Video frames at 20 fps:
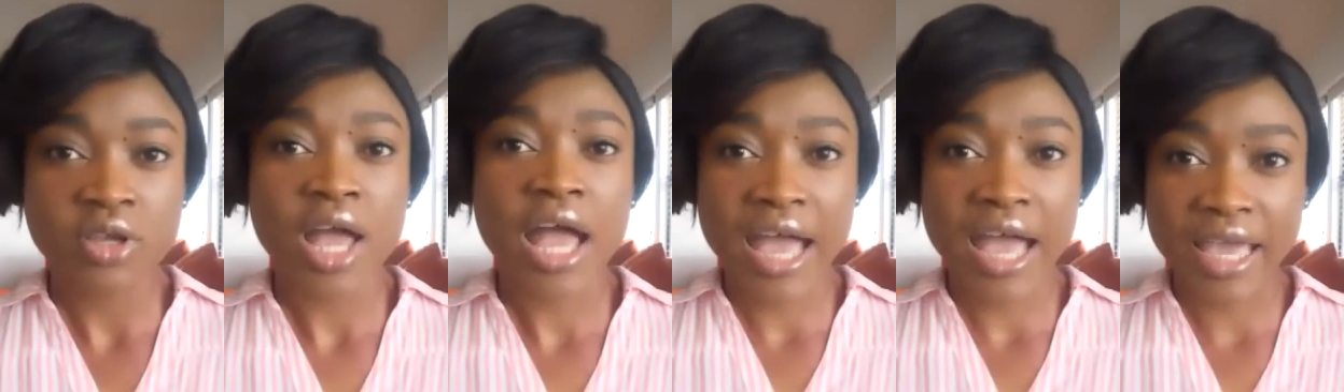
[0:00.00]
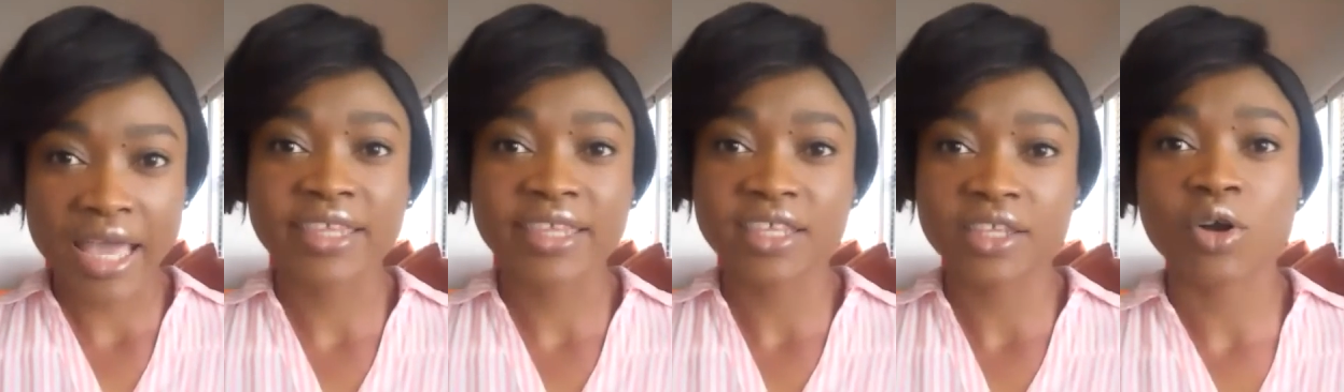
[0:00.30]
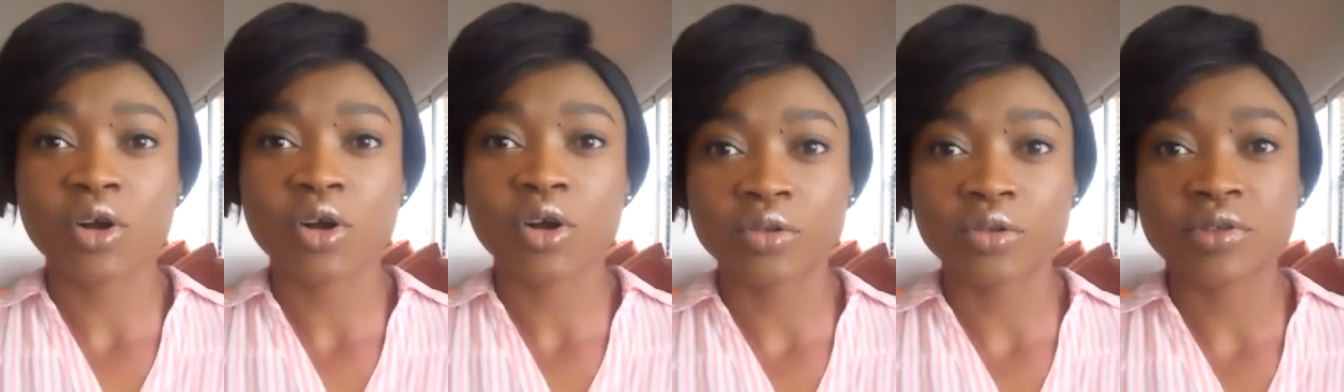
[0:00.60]
I did
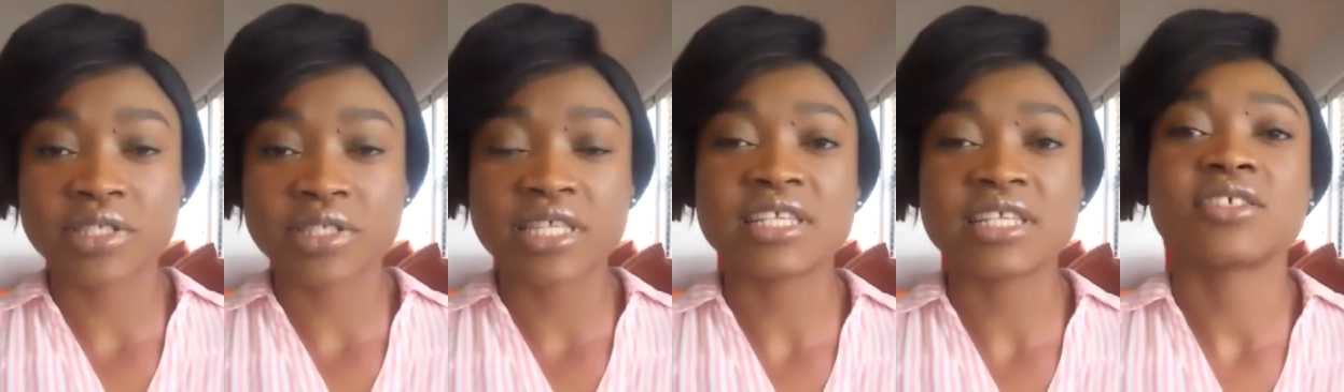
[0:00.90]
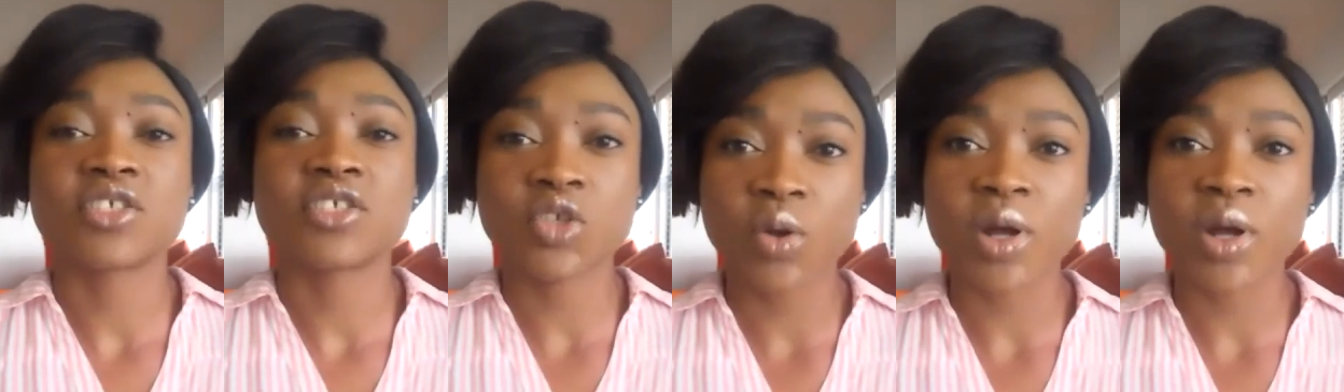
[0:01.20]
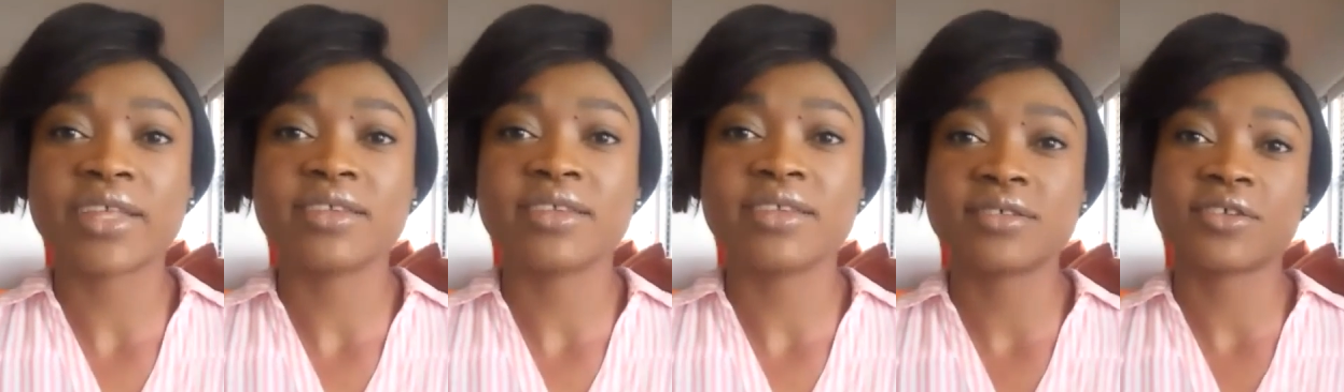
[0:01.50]
all those things, so
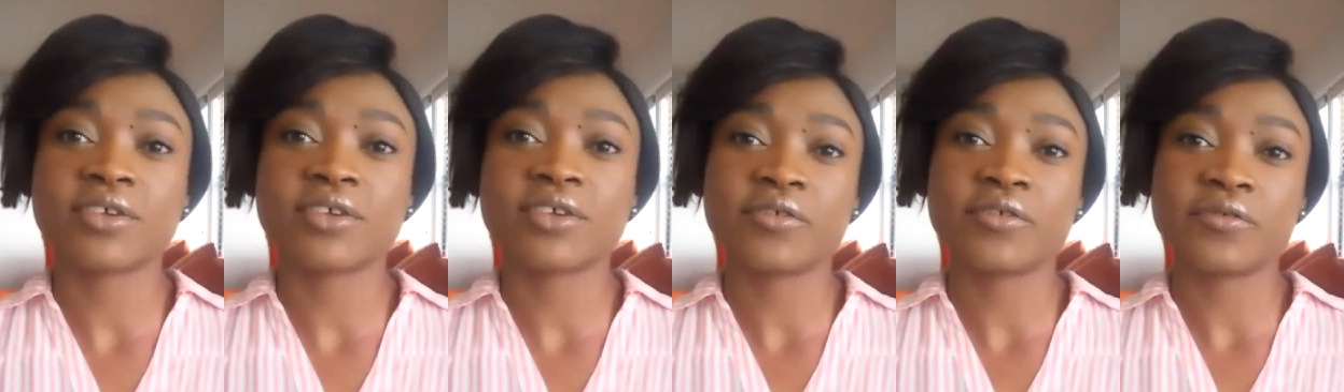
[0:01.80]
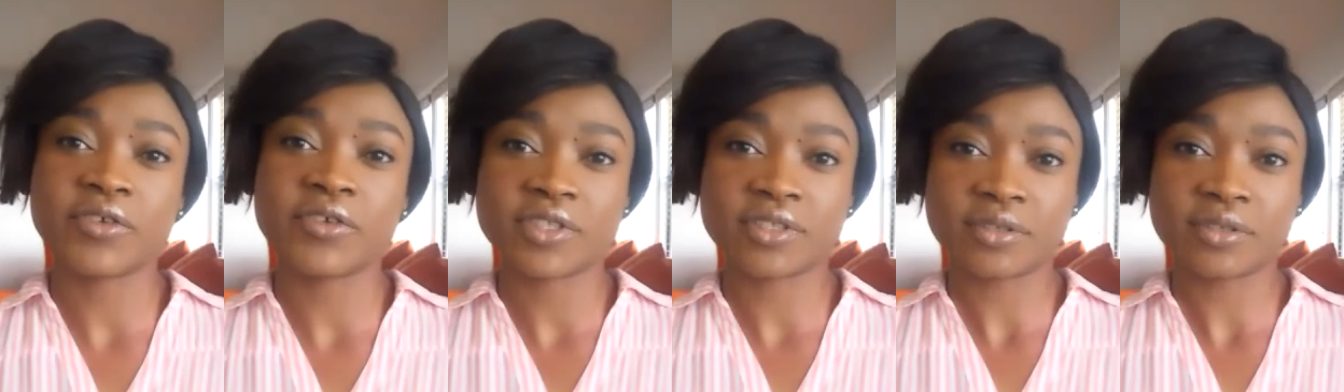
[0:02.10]
I deserve it.